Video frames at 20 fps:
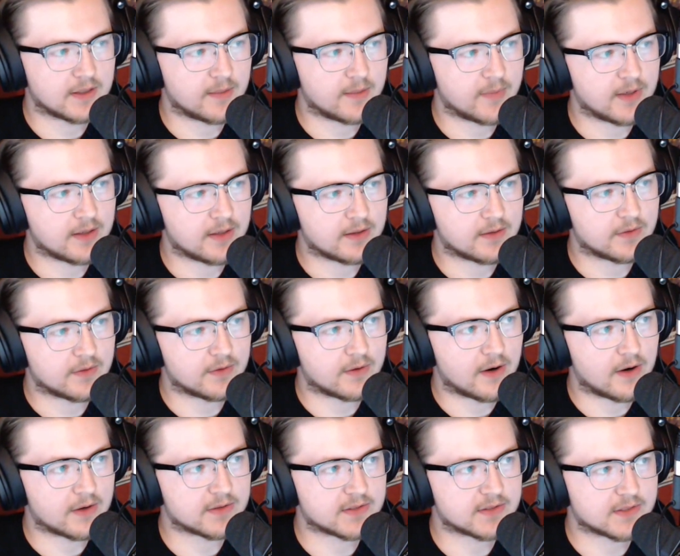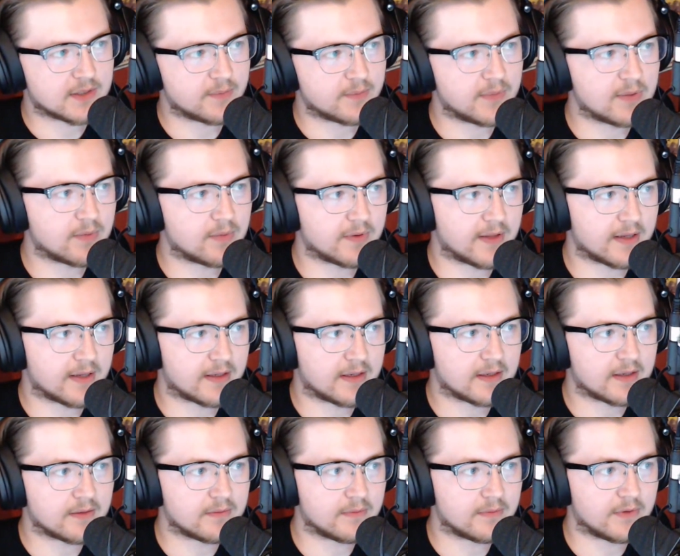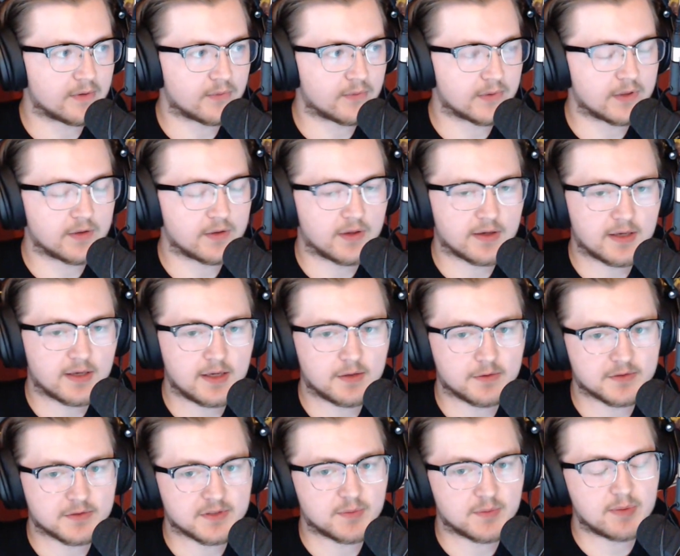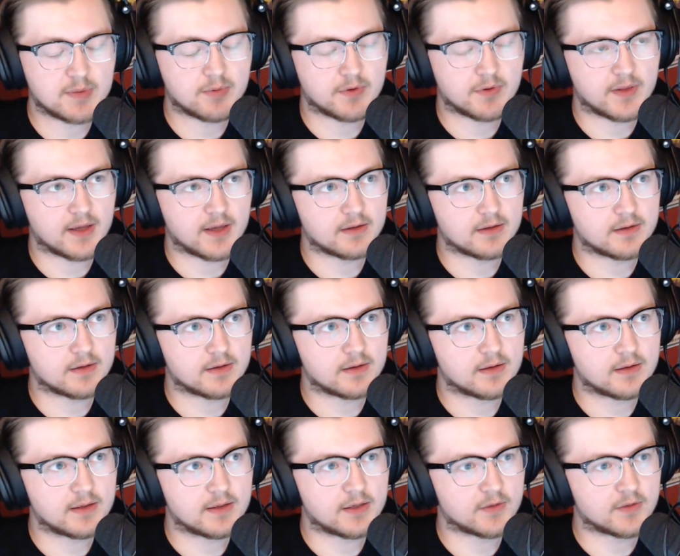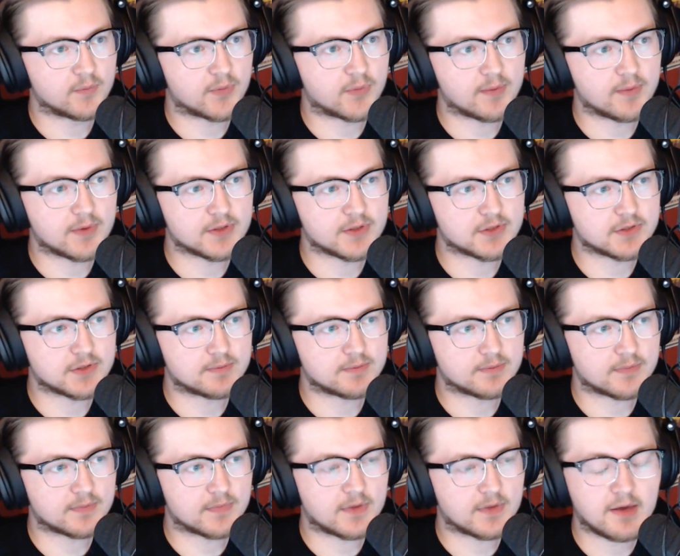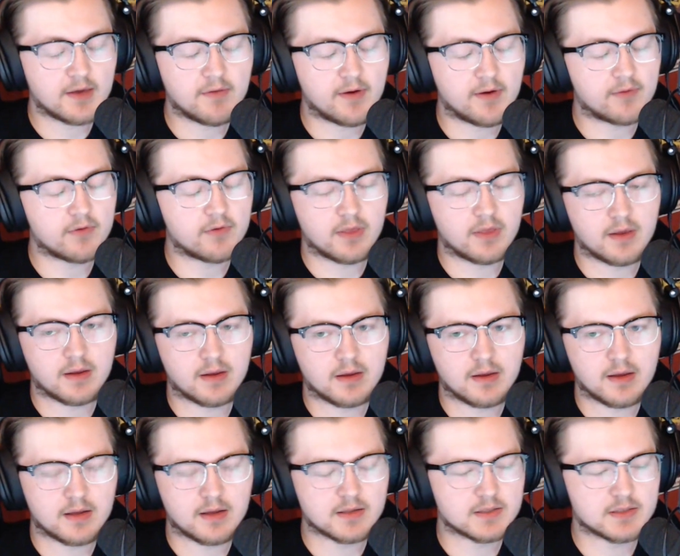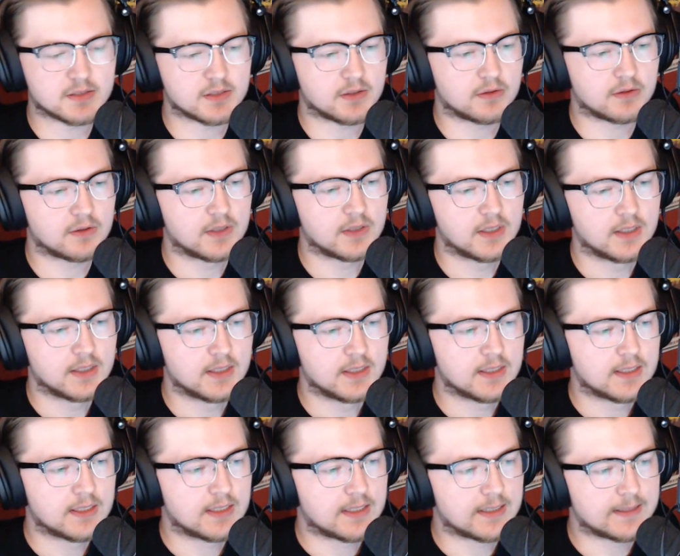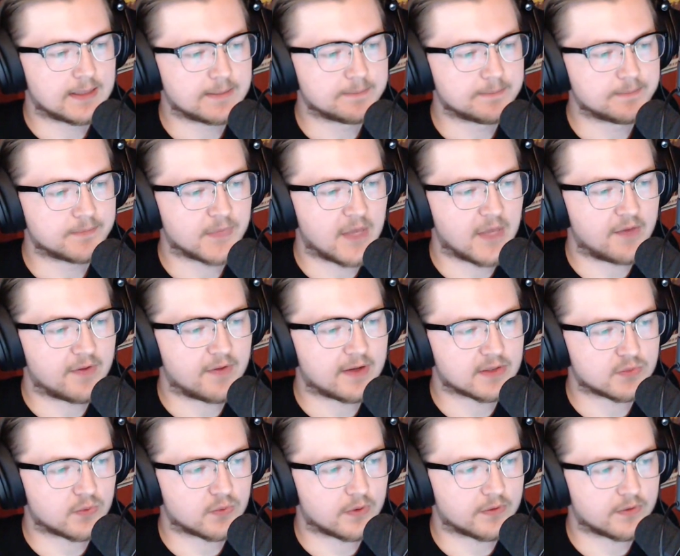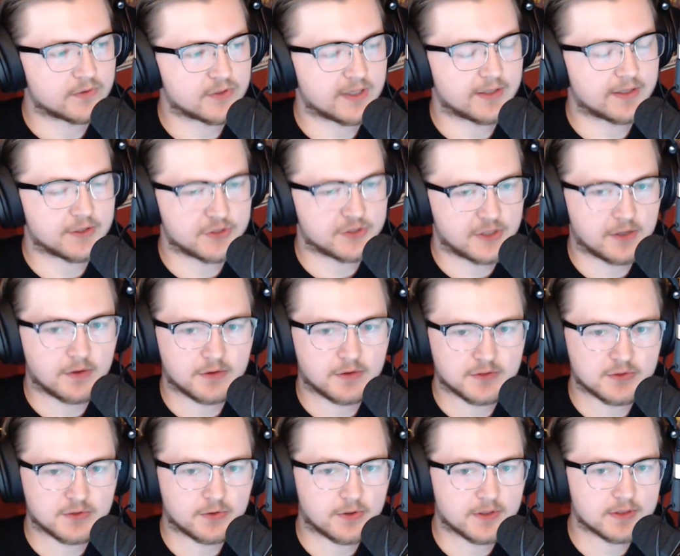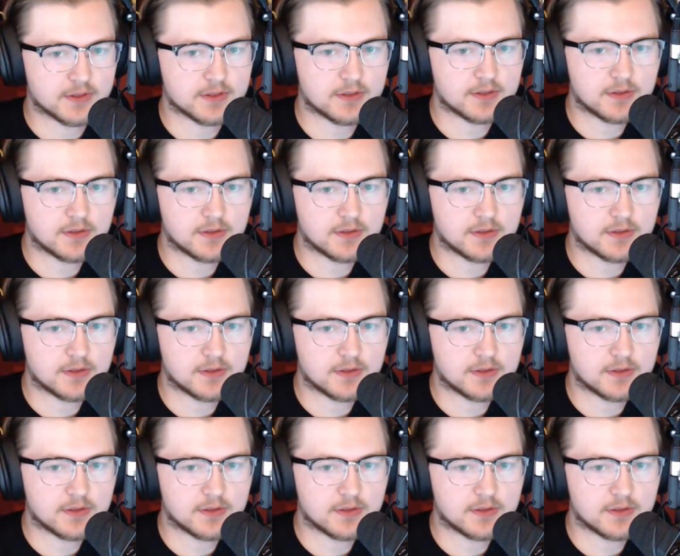I mean, there are some people that get, really lucky, and there's some people that, pretty much give everything. And so I think it's worth trying to share those stories.